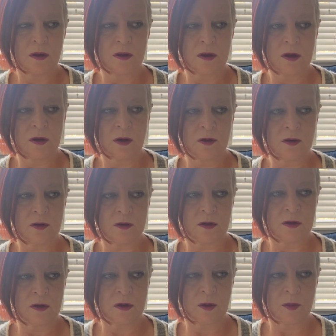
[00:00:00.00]
the
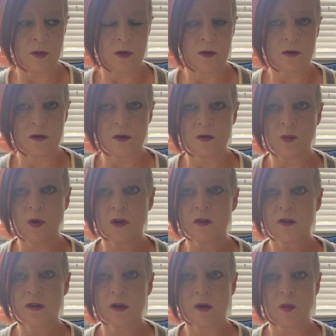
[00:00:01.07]
narcissistic abuse,
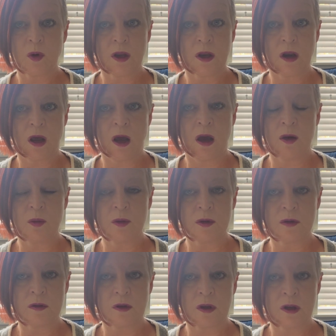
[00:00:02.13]
especially when I
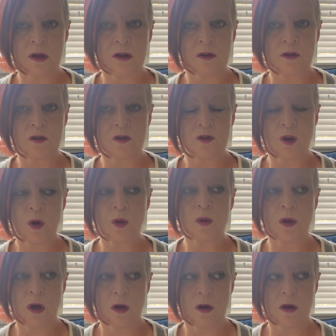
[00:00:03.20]
was in it so
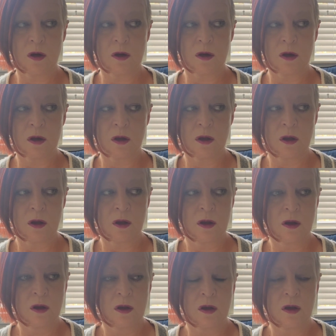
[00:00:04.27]
long,
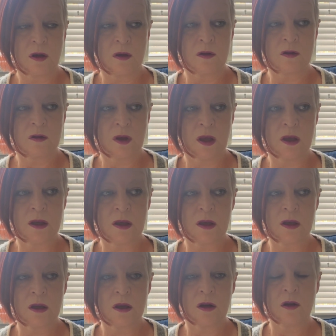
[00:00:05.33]
is
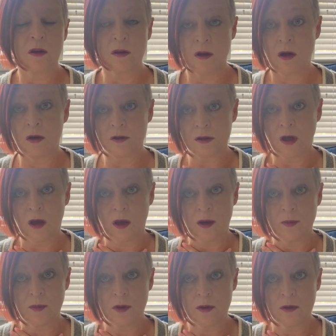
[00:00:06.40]
taking a long
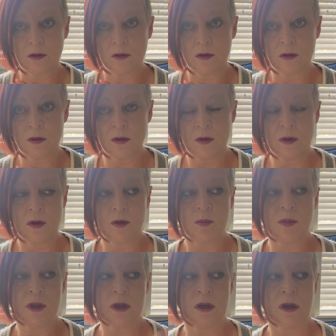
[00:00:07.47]
time,
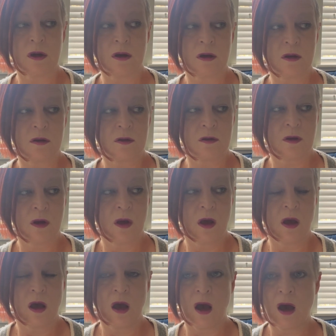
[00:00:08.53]
because
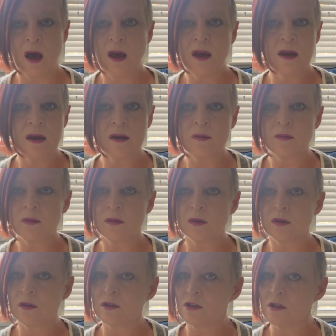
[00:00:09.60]
I am
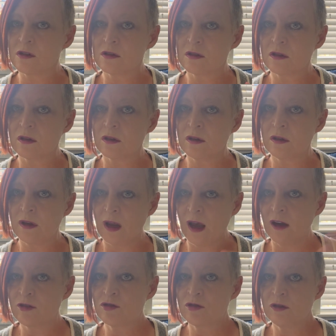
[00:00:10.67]
just
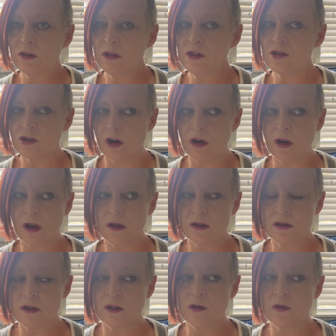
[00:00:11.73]
naturally drawn
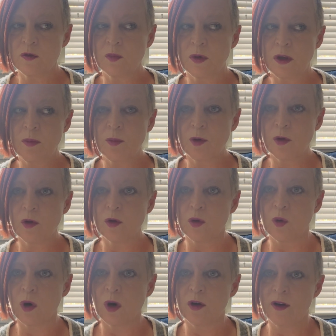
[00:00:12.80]
to those people
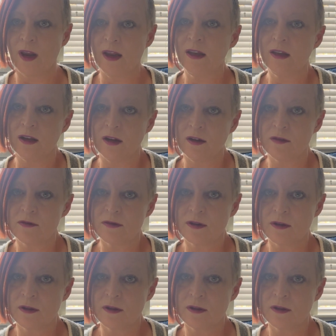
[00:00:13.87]
who are negative.